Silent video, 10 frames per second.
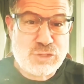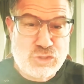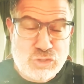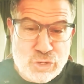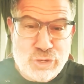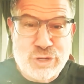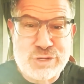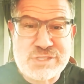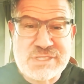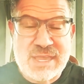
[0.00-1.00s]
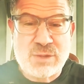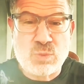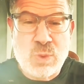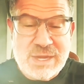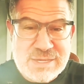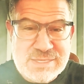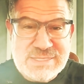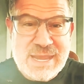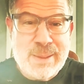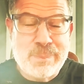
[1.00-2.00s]
jurors and witness
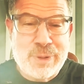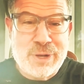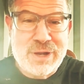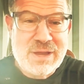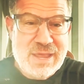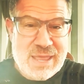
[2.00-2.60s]
tamper